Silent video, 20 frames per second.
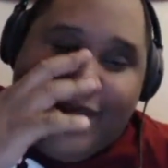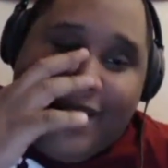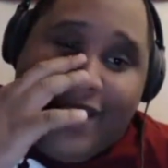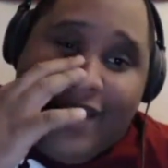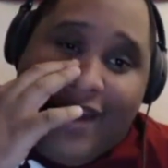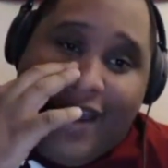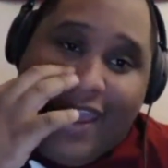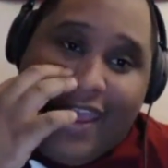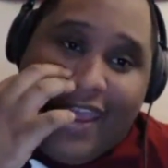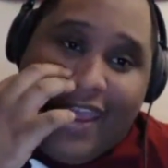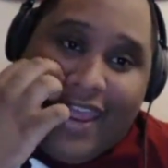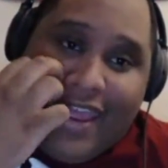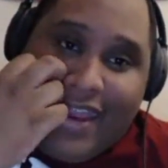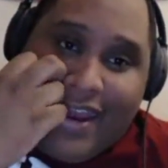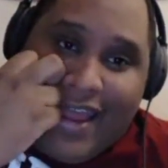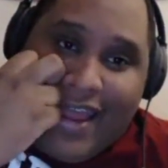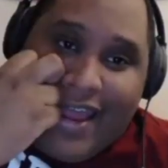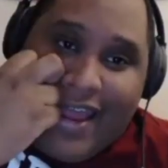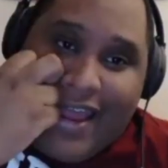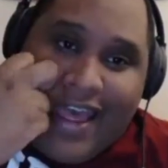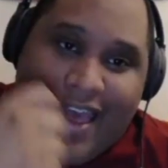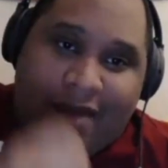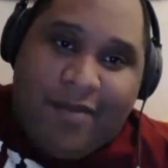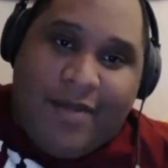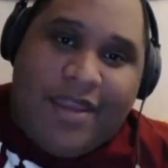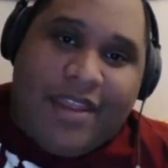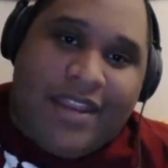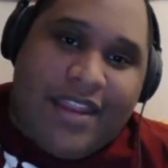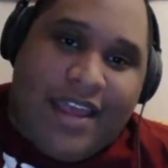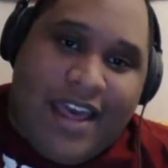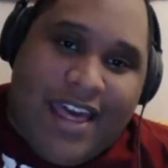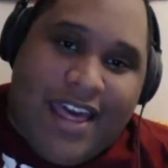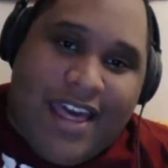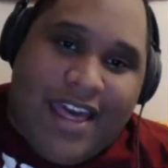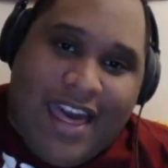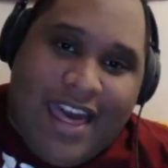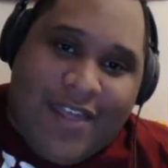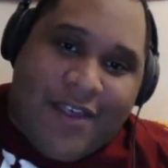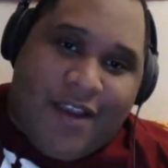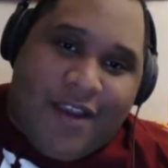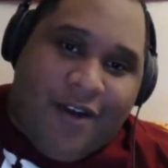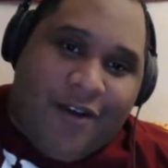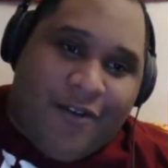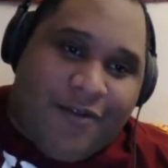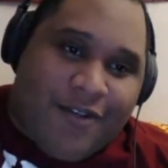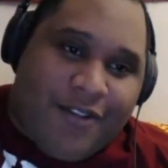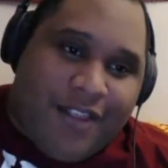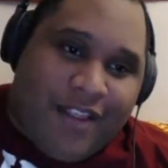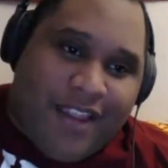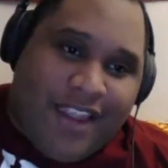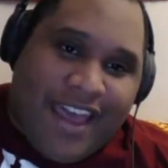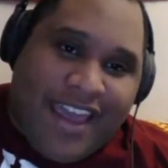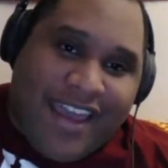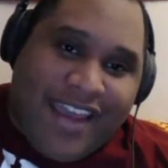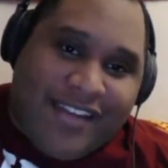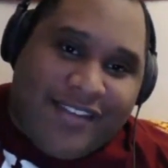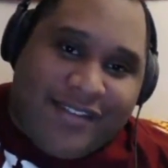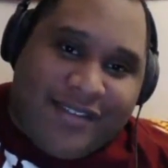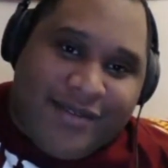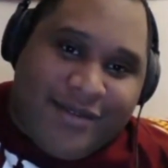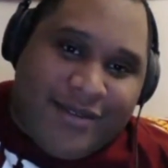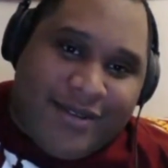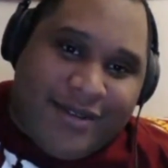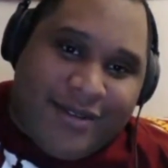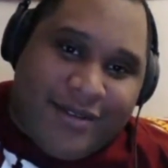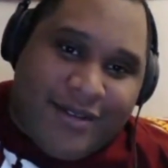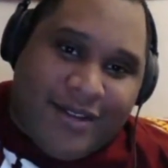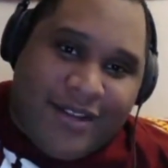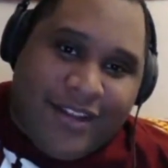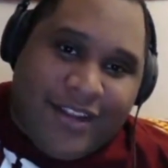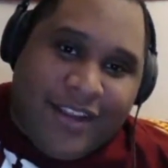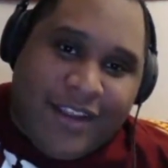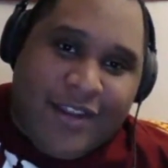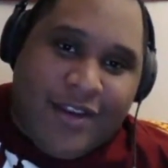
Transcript: And I think over the last,